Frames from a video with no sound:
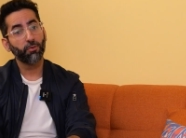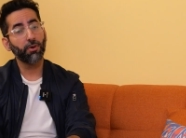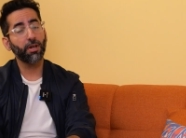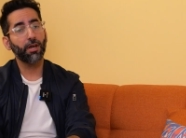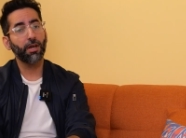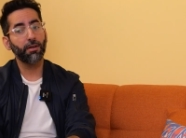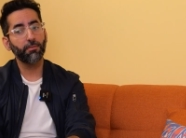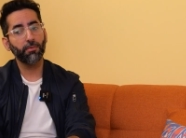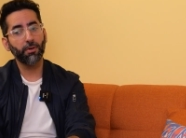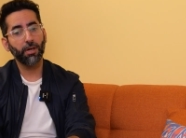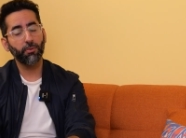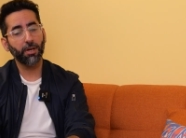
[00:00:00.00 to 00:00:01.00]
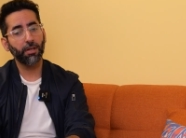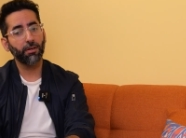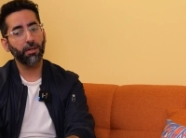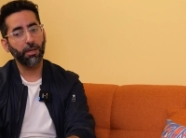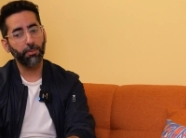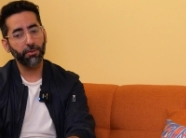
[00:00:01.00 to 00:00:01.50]
Well, I'm working on
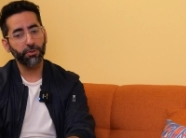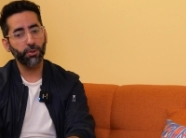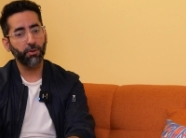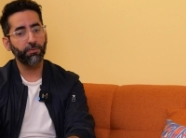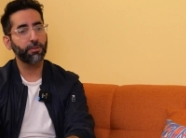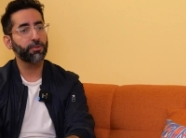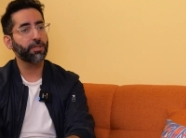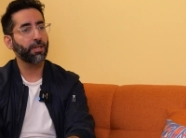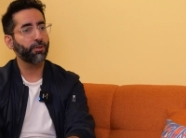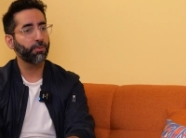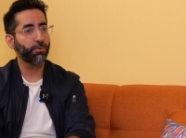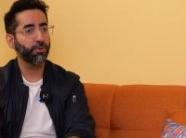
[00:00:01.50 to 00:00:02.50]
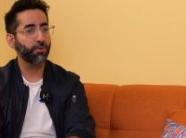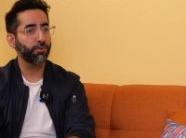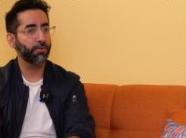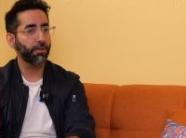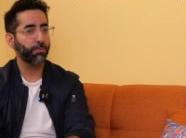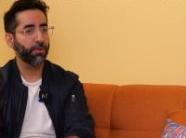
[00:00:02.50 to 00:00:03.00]
a couple of short films that I hope to
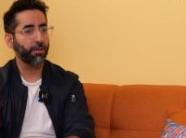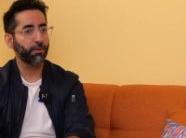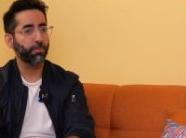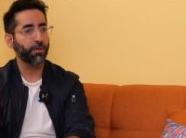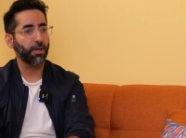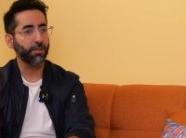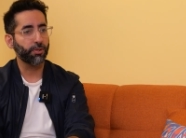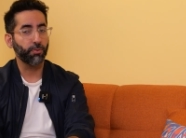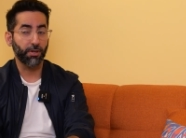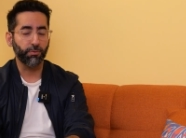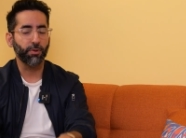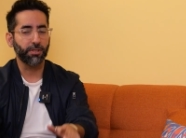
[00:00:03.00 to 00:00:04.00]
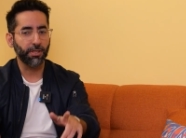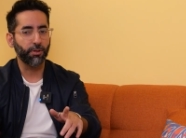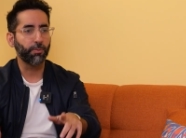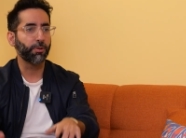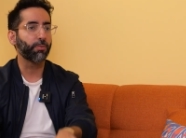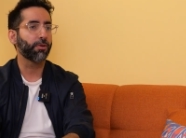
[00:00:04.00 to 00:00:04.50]
put into production, one of which I
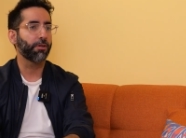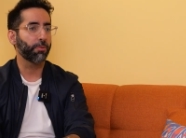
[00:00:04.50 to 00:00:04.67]
hope to put into